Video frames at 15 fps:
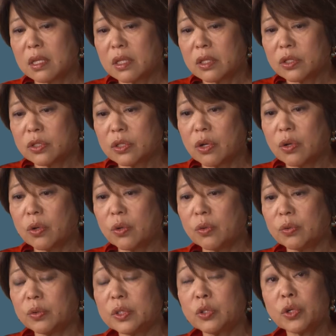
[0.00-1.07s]

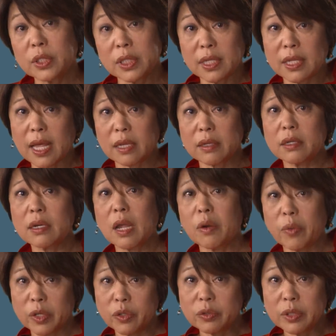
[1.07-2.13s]
So took the letter, I
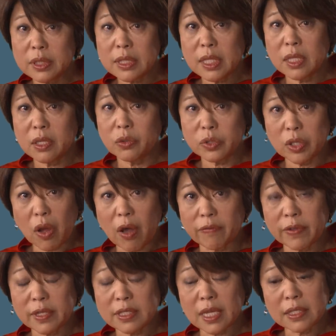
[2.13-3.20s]
went to the C E O's
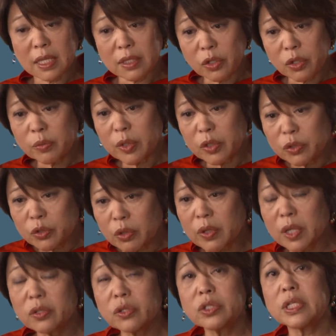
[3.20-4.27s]
office. I said, Hubert, you don't
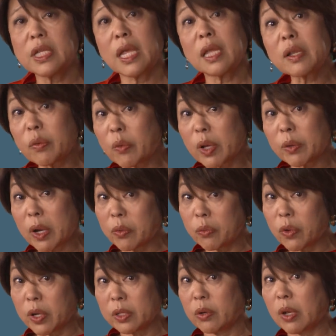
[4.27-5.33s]
understand what,
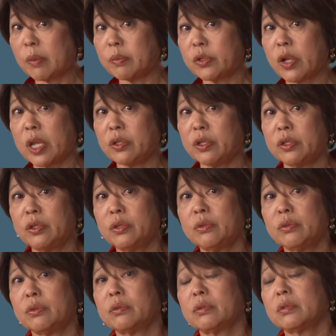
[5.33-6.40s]
what I'm trying to
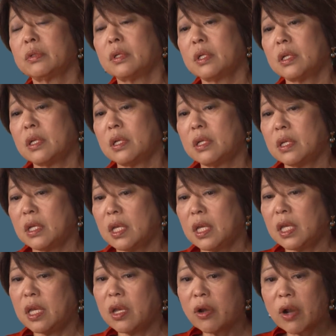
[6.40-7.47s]
do.
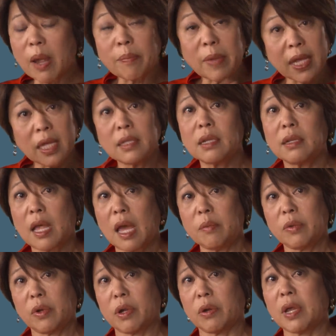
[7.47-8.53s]
Here I'm making a
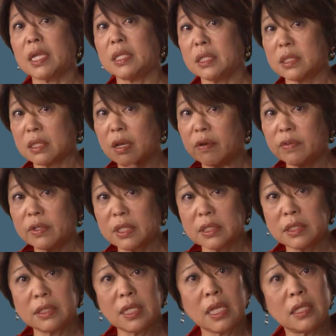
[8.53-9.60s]
library. I discovered
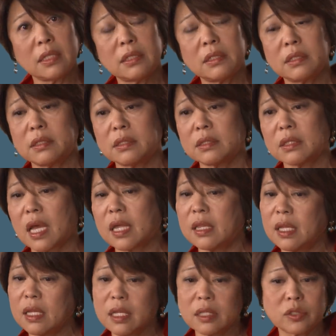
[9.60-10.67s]
these things. I
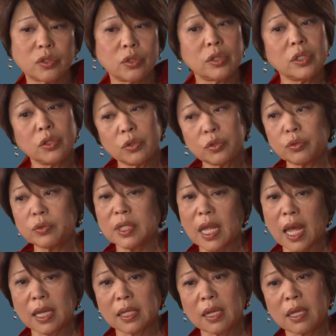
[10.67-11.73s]
think it's good that you're doing
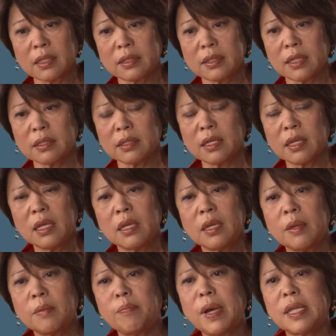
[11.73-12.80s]
diagnostic,
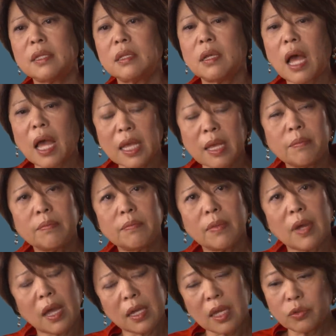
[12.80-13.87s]
but I can,
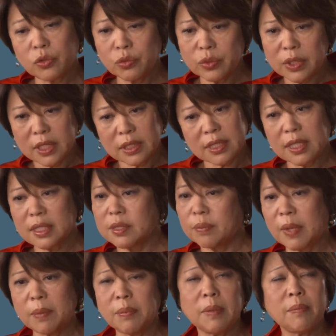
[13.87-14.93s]
I can do these things,
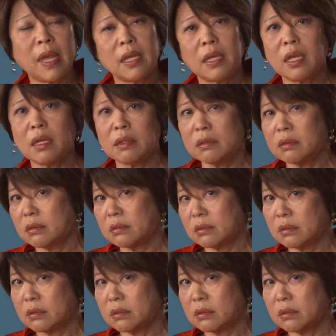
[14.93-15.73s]
maybe making